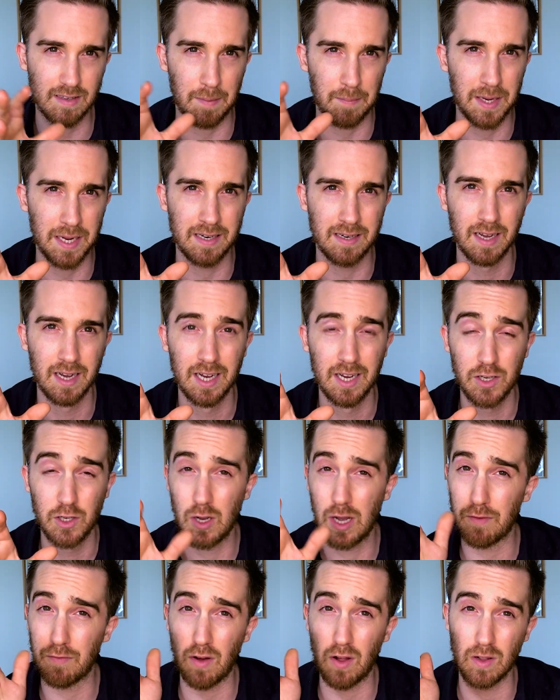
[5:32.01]
I mean,
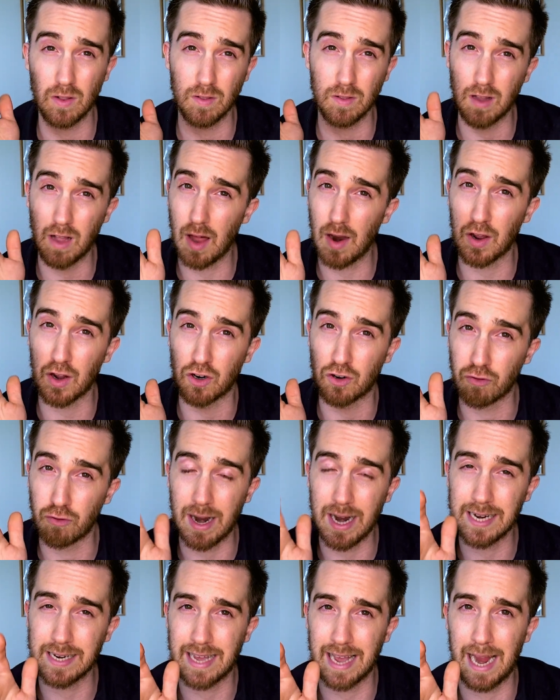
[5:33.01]
you have a lot of
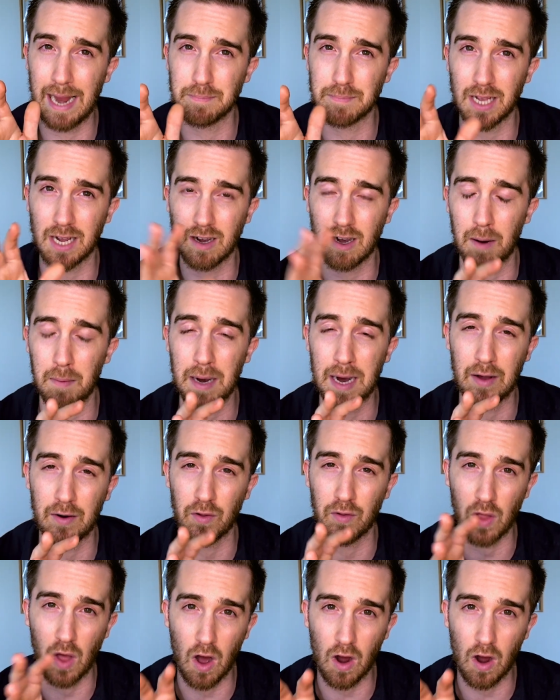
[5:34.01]
great games that come out on